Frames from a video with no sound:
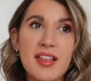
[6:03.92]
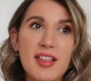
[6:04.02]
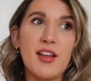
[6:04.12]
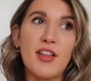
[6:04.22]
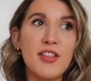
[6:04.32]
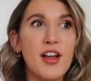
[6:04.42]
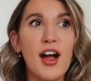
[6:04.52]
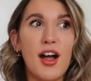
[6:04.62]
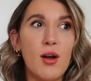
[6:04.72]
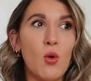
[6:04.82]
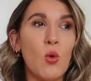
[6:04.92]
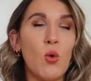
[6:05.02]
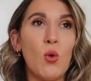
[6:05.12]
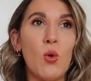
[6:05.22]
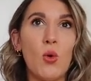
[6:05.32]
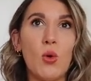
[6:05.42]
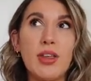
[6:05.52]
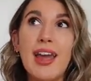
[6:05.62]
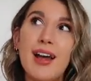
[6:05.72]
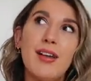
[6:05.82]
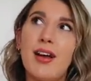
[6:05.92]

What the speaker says: it's like a skirt or, yeah,